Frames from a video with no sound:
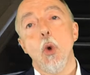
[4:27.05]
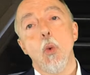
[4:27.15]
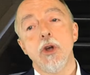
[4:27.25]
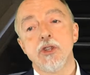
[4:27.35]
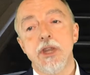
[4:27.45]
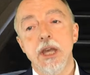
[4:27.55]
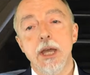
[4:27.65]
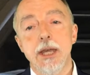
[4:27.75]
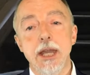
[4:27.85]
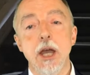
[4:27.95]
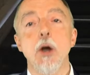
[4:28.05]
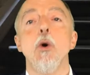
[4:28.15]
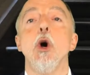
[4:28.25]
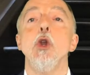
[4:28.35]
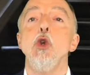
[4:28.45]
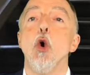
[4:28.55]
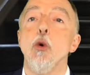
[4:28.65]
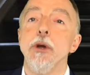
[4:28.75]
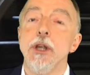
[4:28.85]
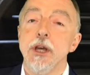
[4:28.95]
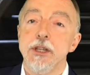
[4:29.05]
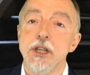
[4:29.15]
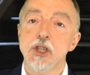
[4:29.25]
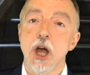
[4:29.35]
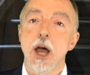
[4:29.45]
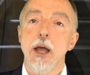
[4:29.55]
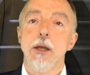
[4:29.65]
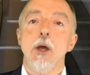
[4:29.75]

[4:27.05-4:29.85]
was the neo-Norman design,